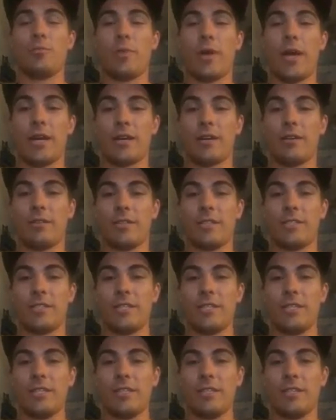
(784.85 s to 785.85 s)
back on the
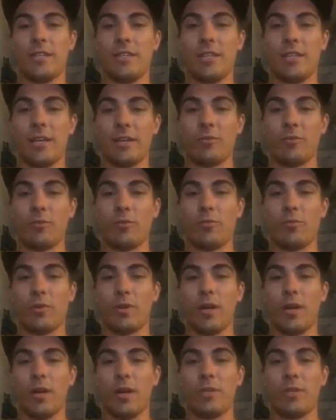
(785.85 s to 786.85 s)
seat than like
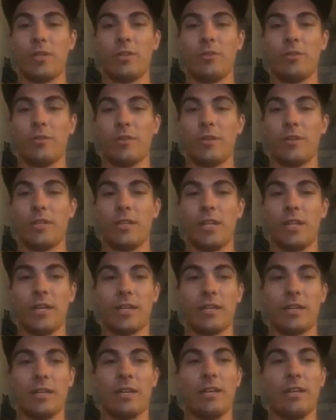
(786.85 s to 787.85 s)
what I've been doing, and
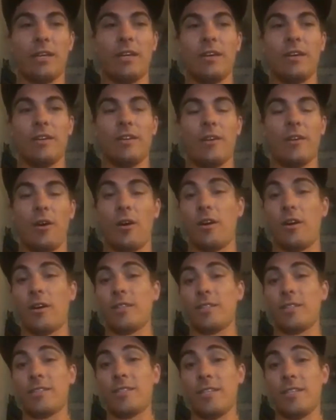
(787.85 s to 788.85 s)
like not
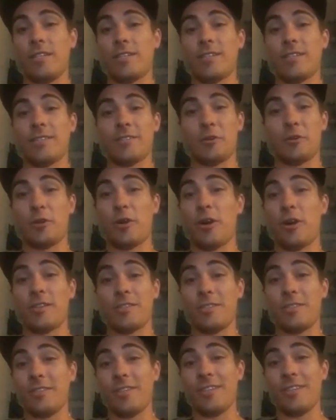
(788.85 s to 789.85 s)
on the seat because they're
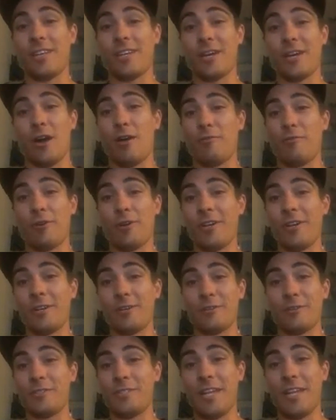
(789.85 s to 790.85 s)
constantly like hovering
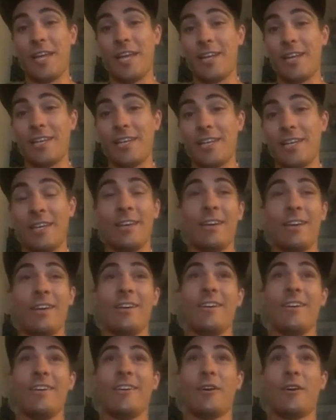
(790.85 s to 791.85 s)
or standing,
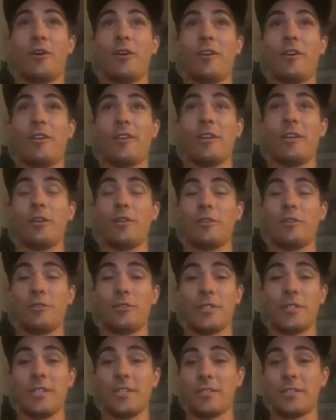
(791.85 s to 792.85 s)
or they're
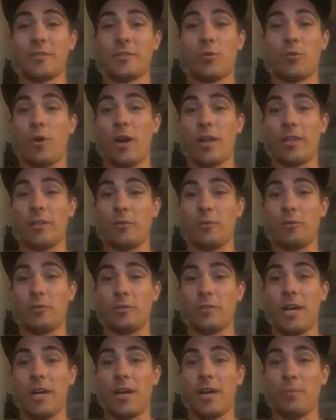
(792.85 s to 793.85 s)
just in a squat the whole
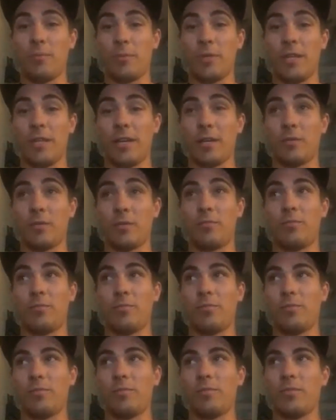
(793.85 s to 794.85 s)
time, and like
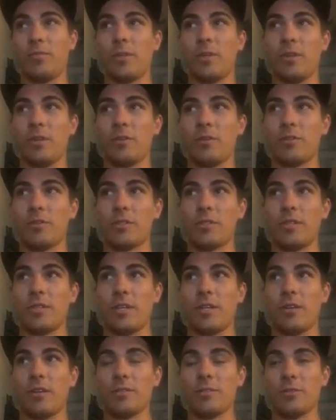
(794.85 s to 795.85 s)
just,
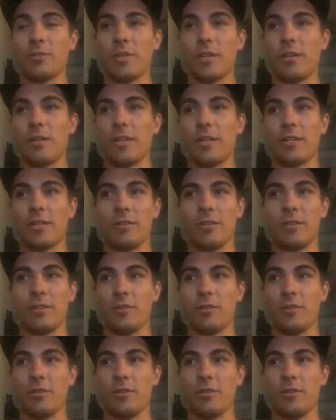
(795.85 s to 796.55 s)
and also kind of like